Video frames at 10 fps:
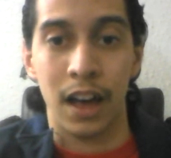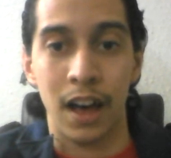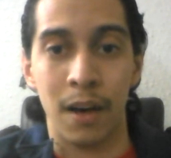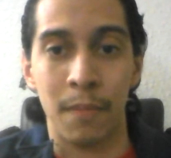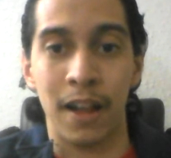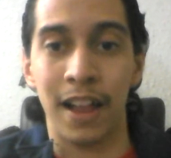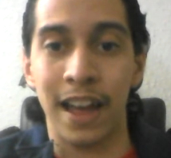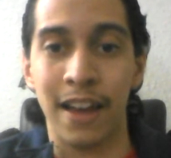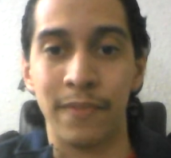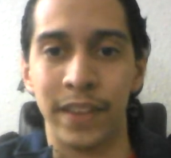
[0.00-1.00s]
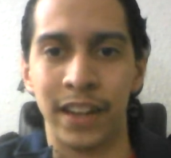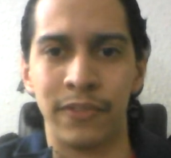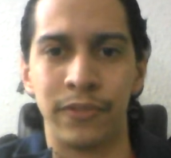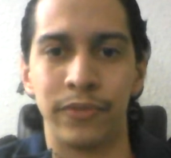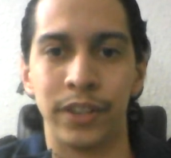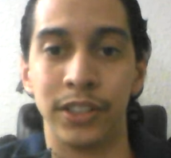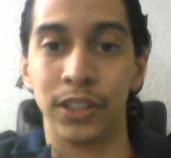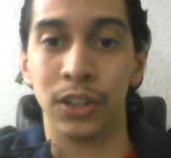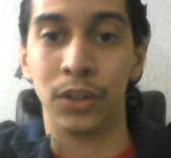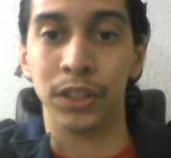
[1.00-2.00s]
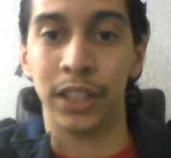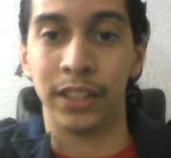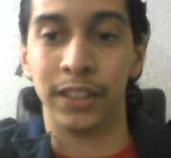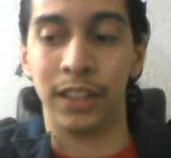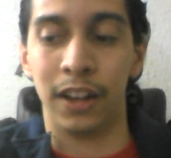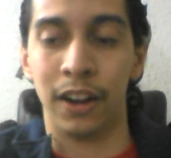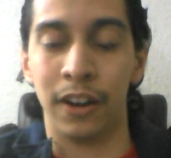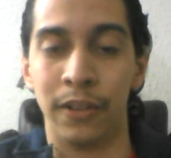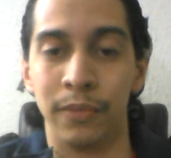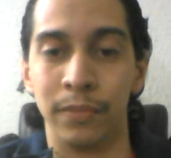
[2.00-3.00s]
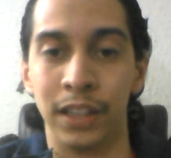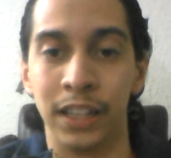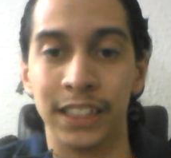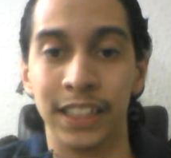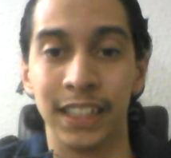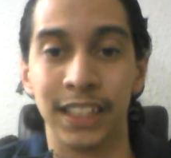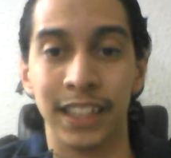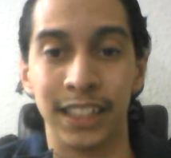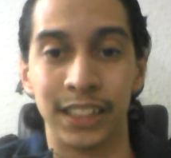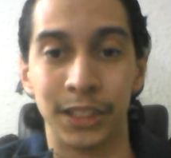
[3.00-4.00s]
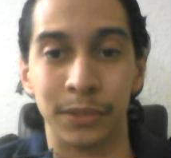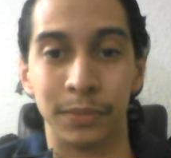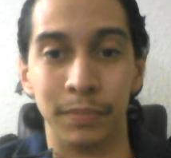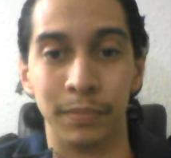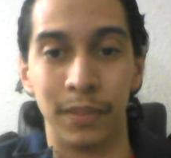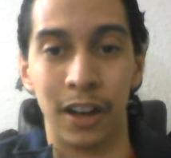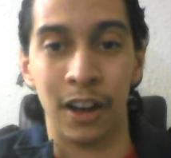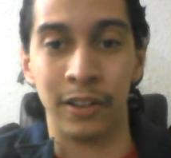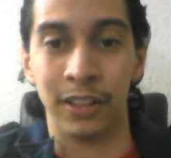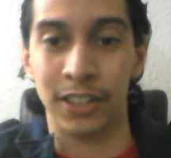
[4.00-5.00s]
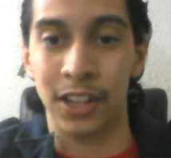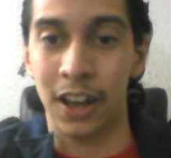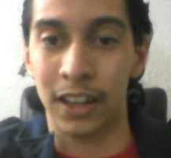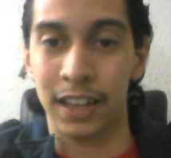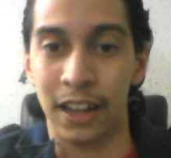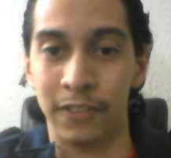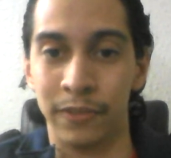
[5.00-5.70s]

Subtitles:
And to those that are listening to this on the talk